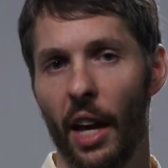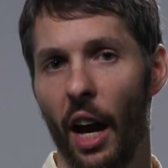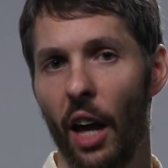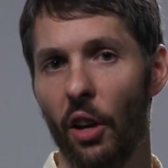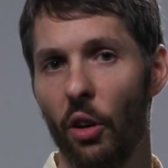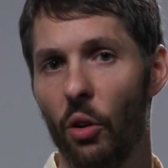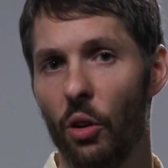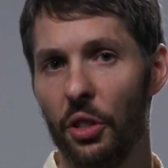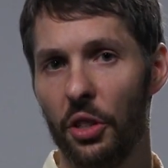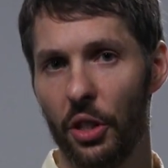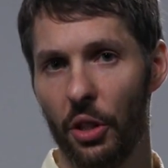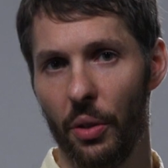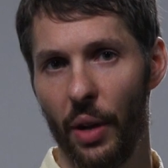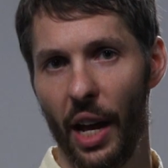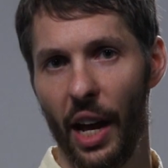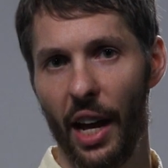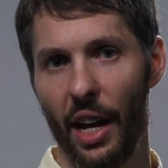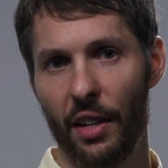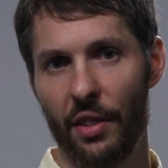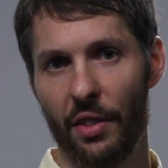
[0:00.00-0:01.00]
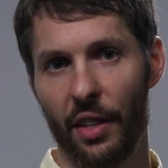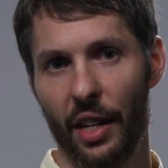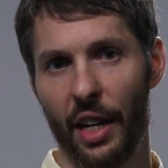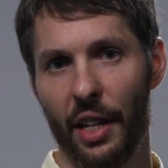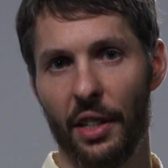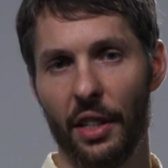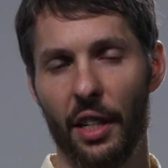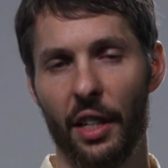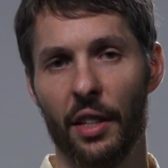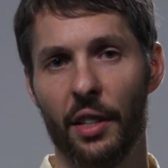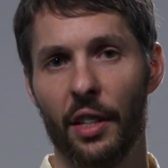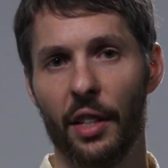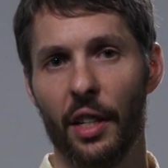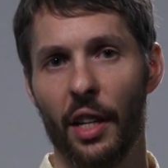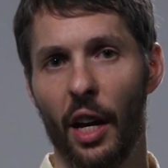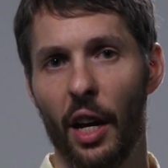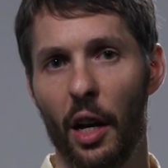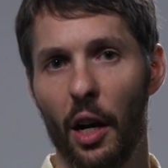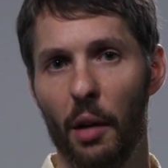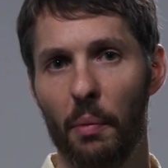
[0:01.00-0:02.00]
I'll also add that
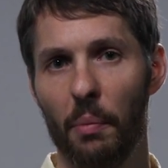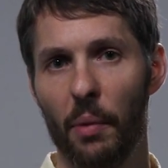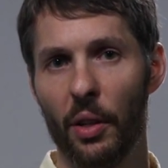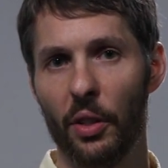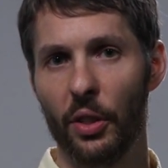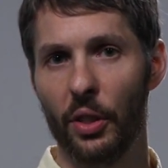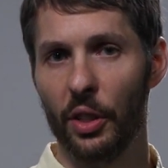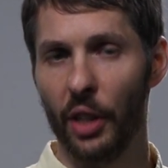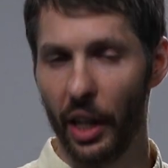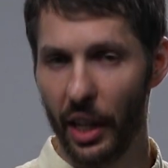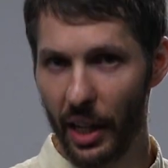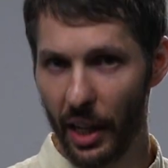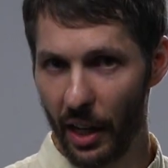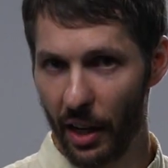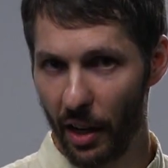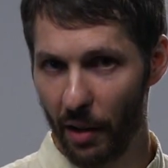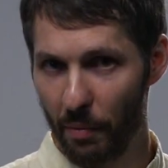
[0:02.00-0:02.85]
again,